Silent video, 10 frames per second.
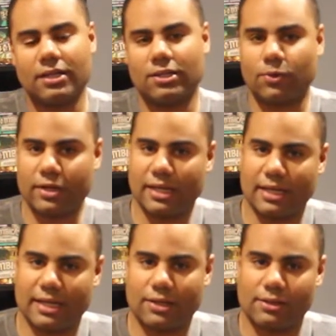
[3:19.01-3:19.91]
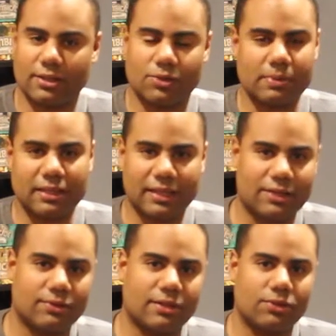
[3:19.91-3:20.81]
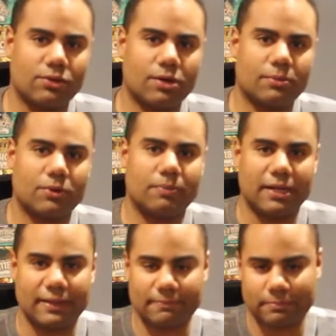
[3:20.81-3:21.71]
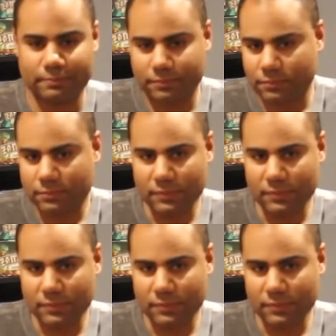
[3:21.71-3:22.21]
Now, we're getting it out a little bit later than normal, but